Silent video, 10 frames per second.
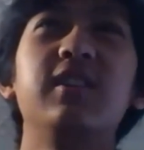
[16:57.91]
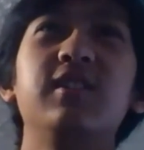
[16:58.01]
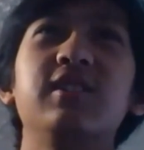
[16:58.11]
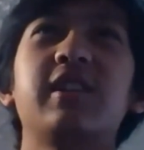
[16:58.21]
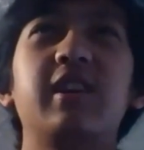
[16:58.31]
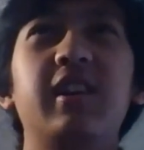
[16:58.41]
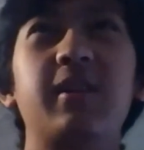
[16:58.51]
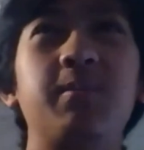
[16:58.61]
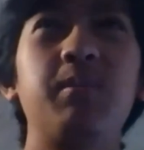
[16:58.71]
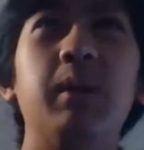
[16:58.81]
there's like a
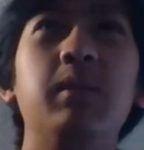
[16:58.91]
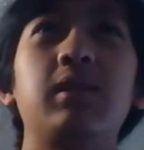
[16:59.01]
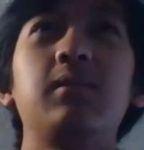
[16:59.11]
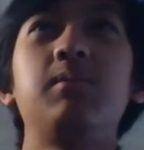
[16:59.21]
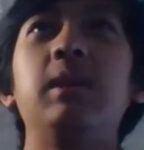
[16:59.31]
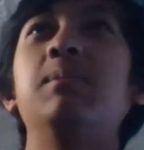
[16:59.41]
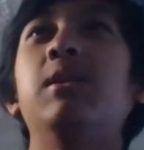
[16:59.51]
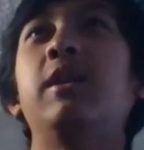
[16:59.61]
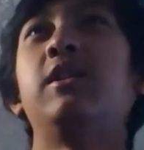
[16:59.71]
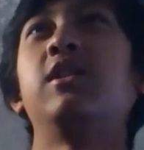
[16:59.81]
lot of public
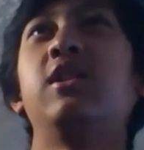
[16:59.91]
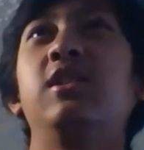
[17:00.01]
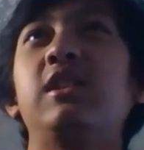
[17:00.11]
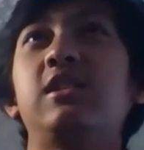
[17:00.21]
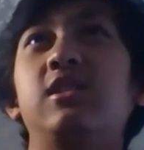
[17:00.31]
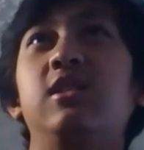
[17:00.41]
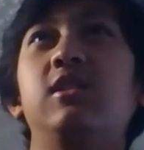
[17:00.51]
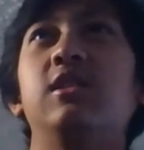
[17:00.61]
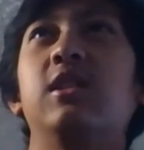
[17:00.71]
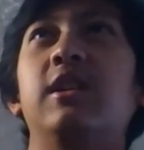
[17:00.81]
people and you could
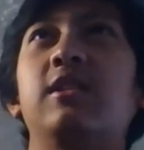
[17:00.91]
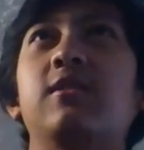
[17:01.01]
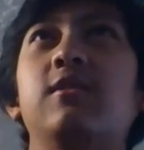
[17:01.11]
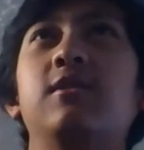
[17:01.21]
easily like